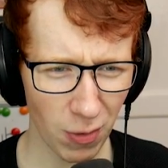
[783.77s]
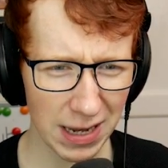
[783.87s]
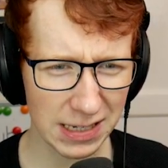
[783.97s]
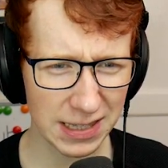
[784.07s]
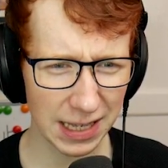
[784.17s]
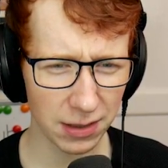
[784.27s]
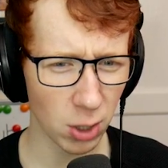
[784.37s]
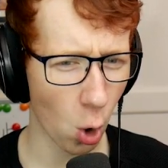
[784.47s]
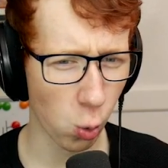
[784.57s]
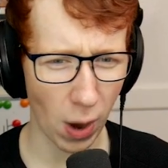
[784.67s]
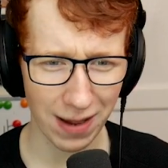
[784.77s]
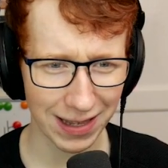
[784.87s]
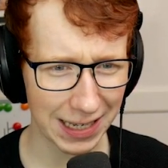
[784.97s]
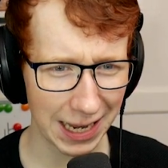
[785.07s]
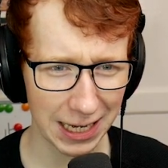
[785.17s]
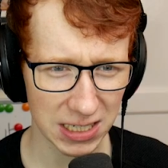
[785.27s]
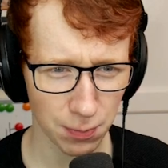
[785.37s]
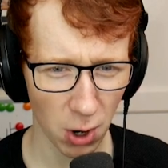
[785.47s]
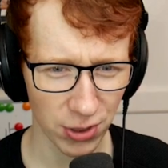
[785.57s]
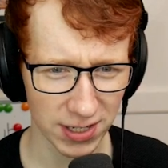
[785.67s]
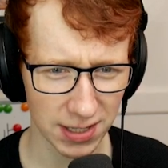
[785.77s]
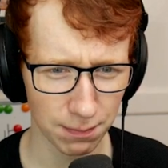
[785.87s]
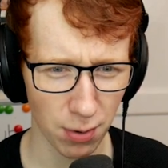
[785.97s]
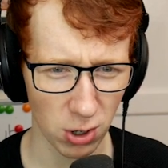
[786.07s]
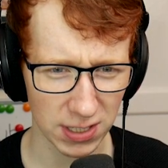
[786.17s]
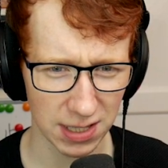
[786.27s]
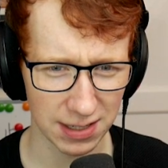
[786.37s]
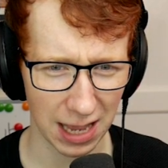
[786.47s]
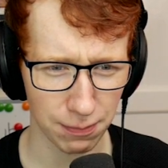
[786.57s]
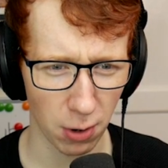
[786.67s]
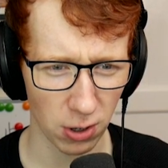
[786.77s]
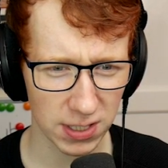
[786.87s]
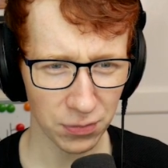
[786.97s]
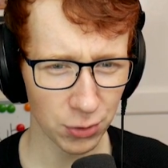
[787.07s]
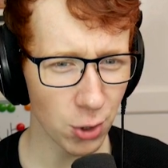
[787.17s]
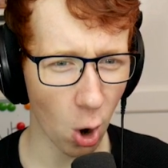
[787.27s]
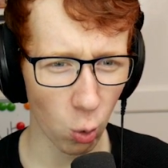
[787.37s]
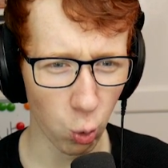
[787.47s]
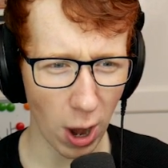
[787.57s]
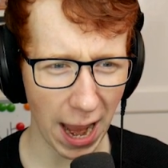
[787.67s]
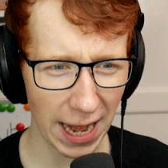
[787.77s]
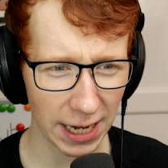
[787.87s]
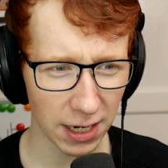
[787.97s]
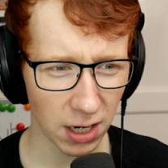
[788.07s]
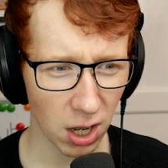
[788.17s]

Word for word: Wait, is the- No way the king's box is, box is the death box. No way!